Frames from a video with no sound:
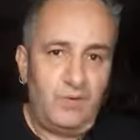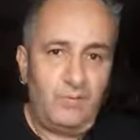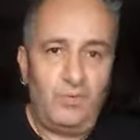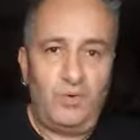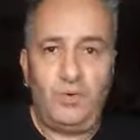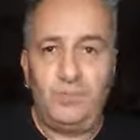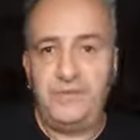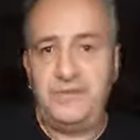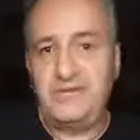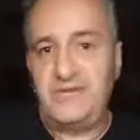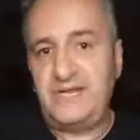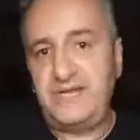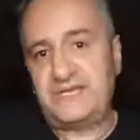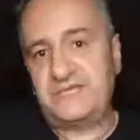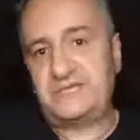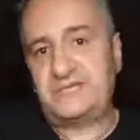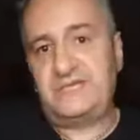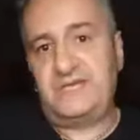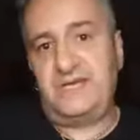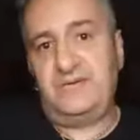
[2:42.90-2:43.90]
What would be the
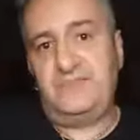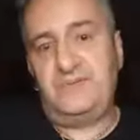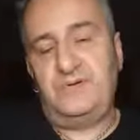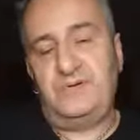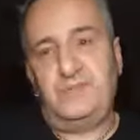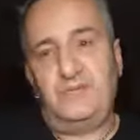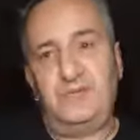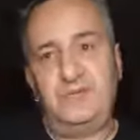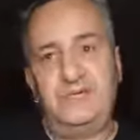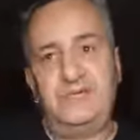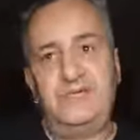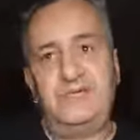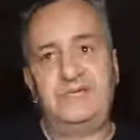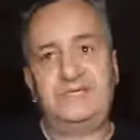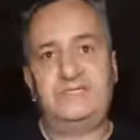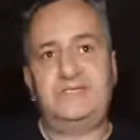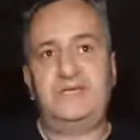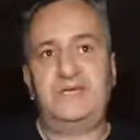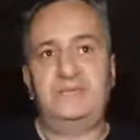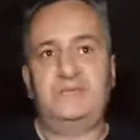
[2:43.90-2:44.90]
next step? Well, the
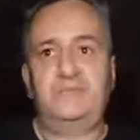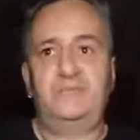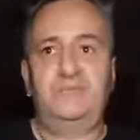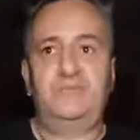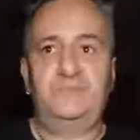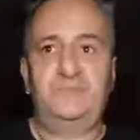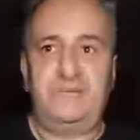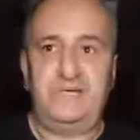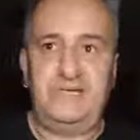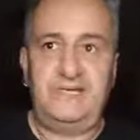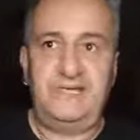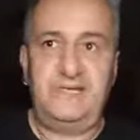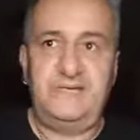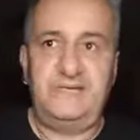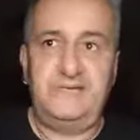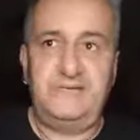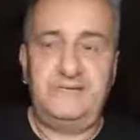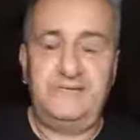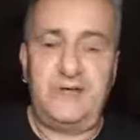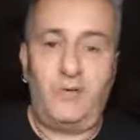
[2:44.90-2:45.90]
next step would
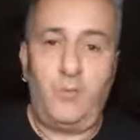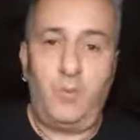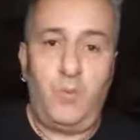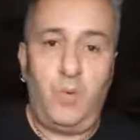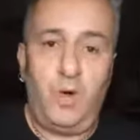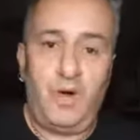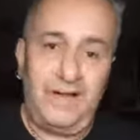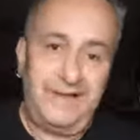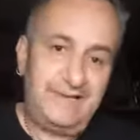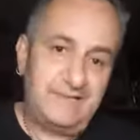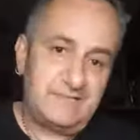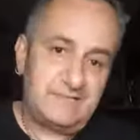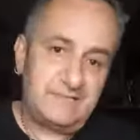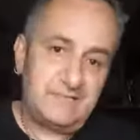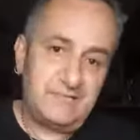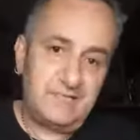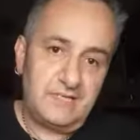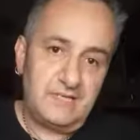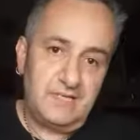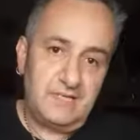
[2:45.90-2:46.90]
be that
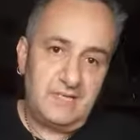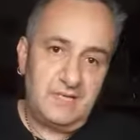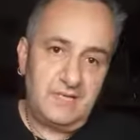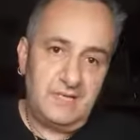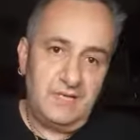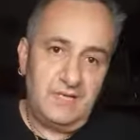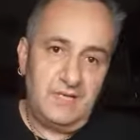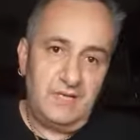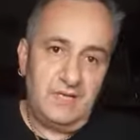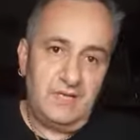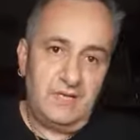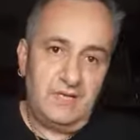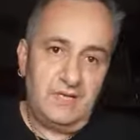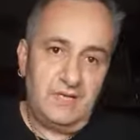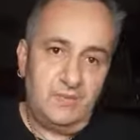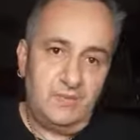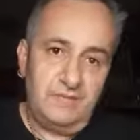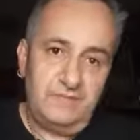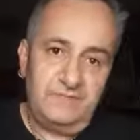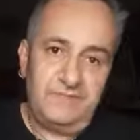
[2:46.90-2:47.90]
Whyte
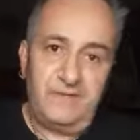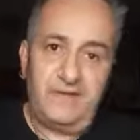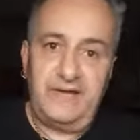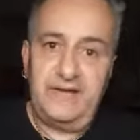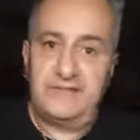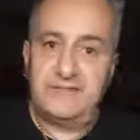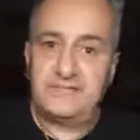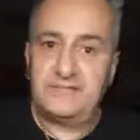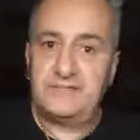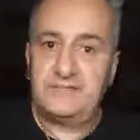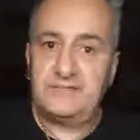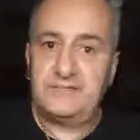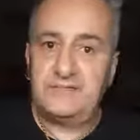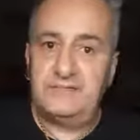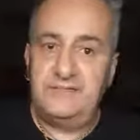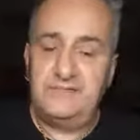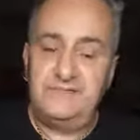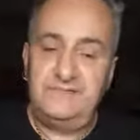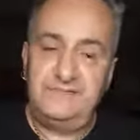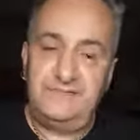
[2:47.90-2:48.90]
would fight
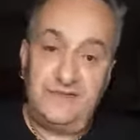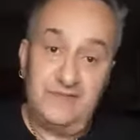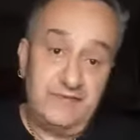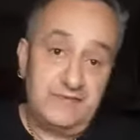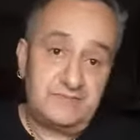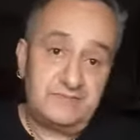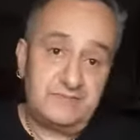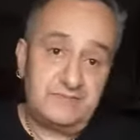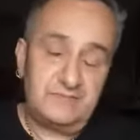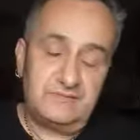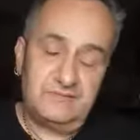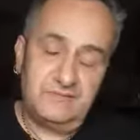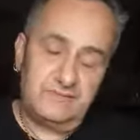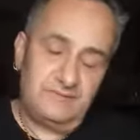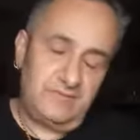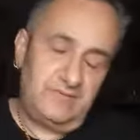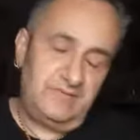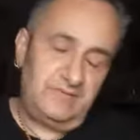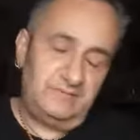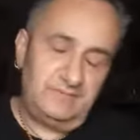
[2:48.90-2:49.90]
the
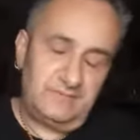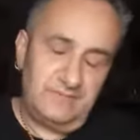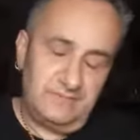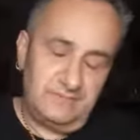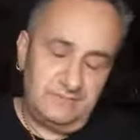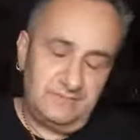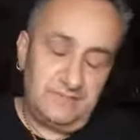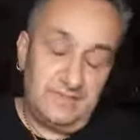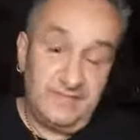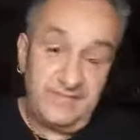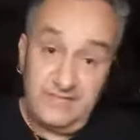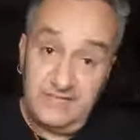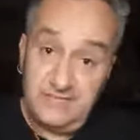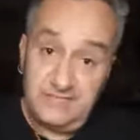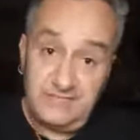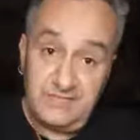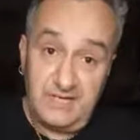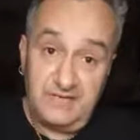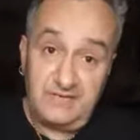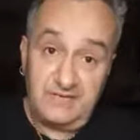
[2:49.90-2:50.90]
leading
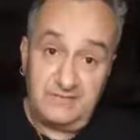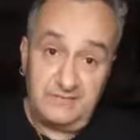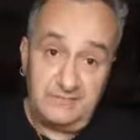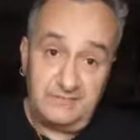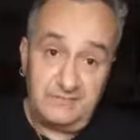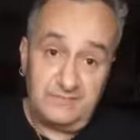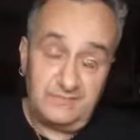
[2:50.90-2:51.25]
contender.